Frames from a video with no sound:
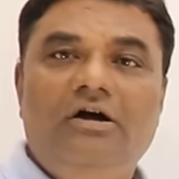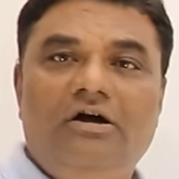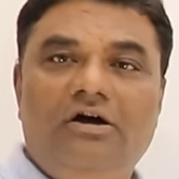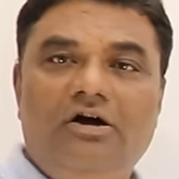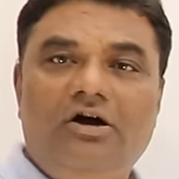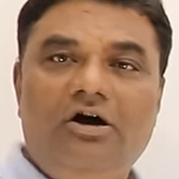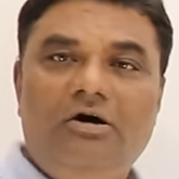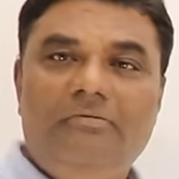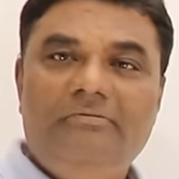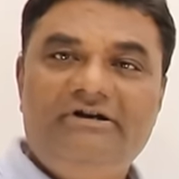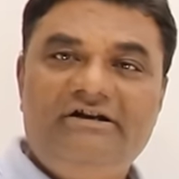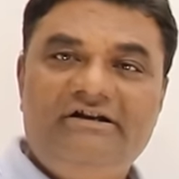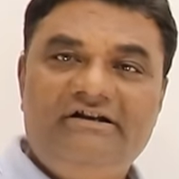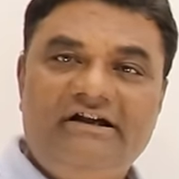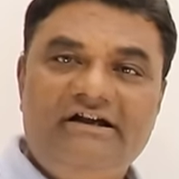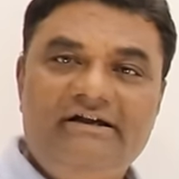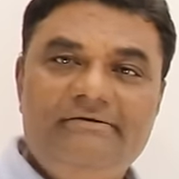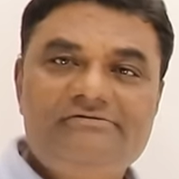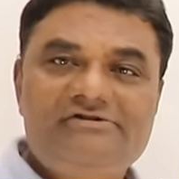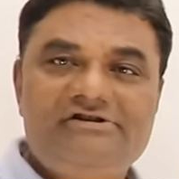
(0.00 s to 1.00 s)
How many
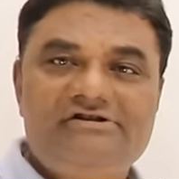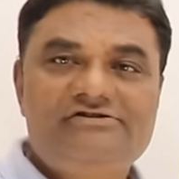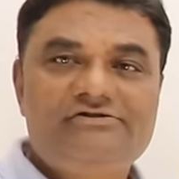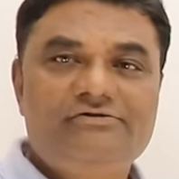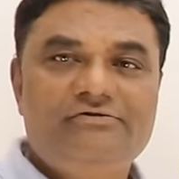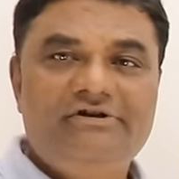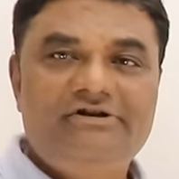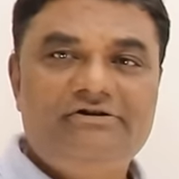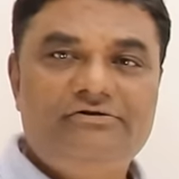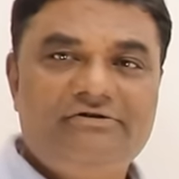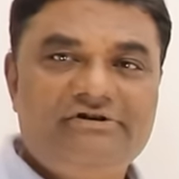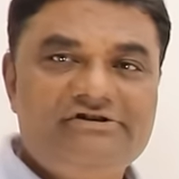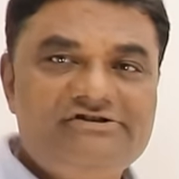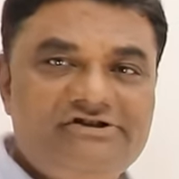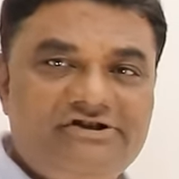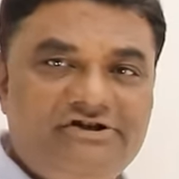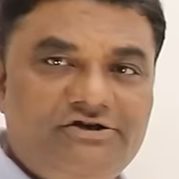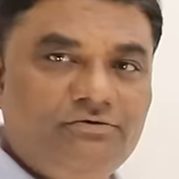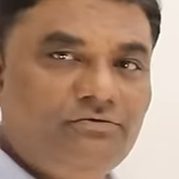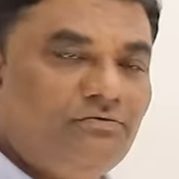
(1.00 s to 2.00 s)
times it's going to
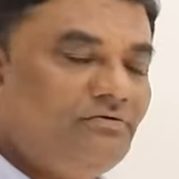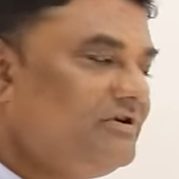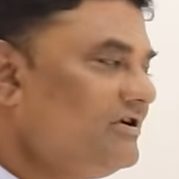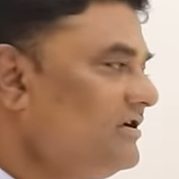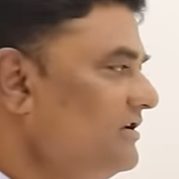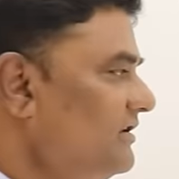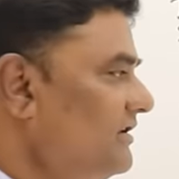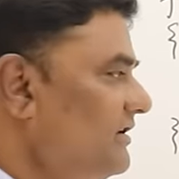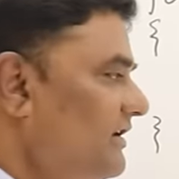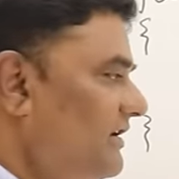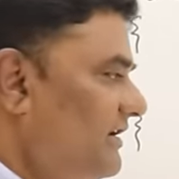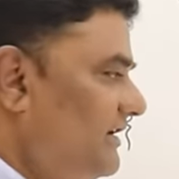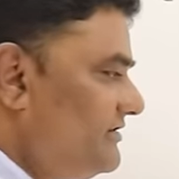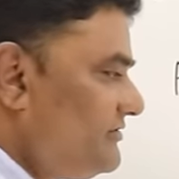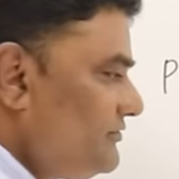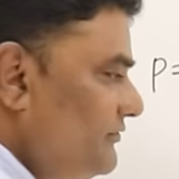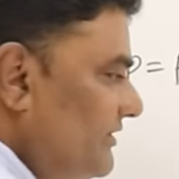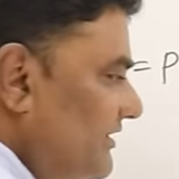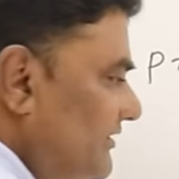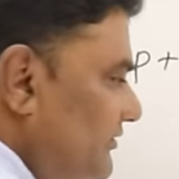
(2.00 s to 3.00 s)
execute? It's
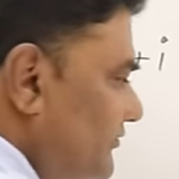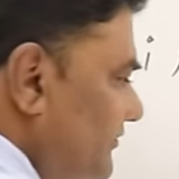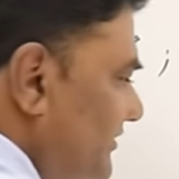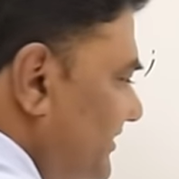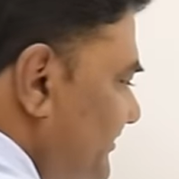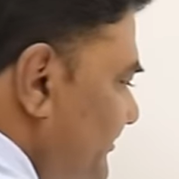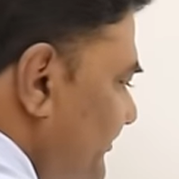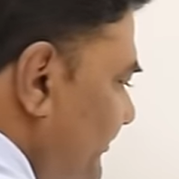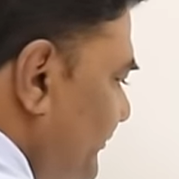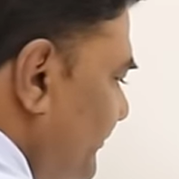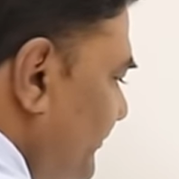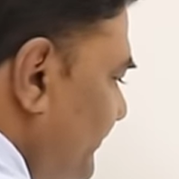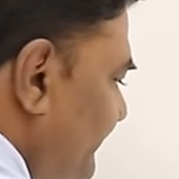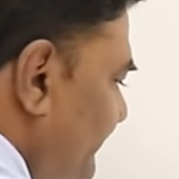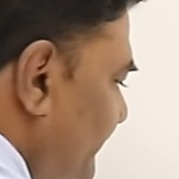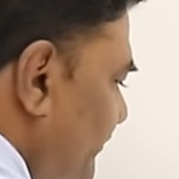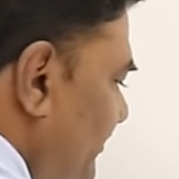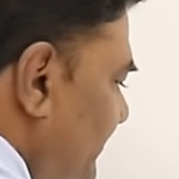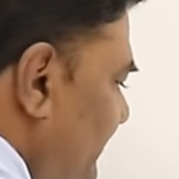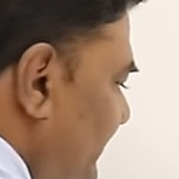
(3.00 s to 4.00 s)
going to execute
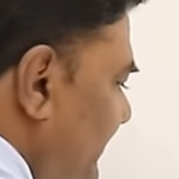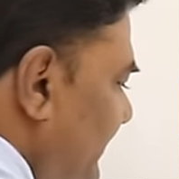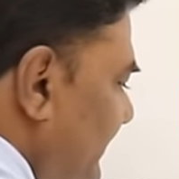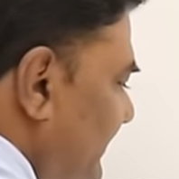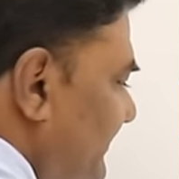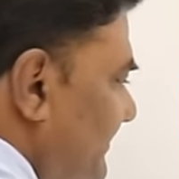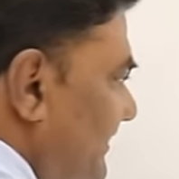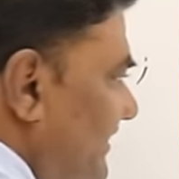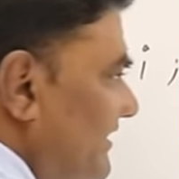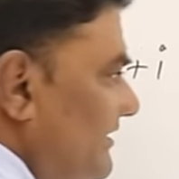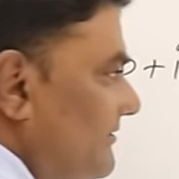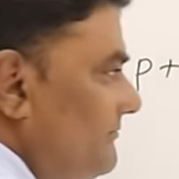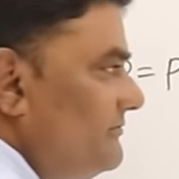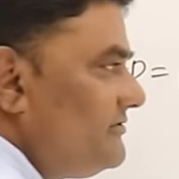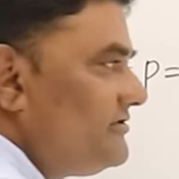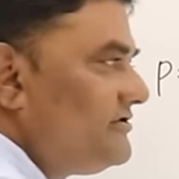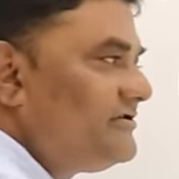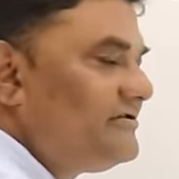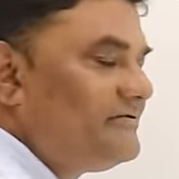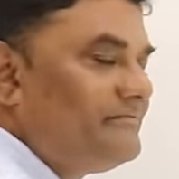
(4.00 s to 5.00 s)
for k
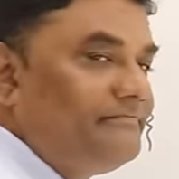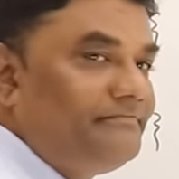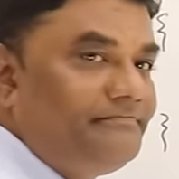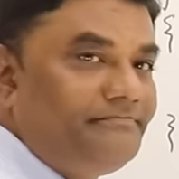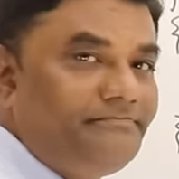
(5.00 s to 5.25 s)
times.